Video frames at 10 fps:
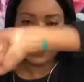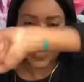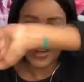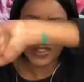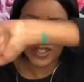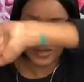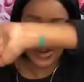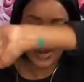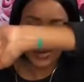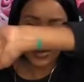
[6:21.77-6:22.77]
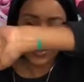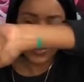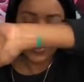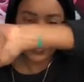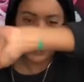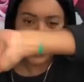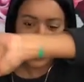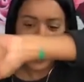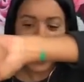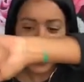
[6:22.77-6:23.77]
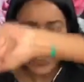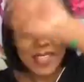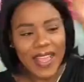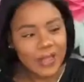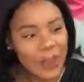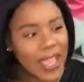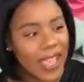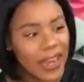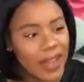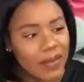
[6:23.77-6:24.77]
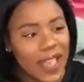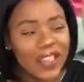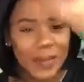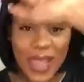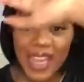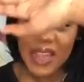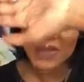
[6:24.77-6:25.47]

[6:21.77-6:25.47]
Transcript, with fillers: there's the green. And I say it's picking up, it's picking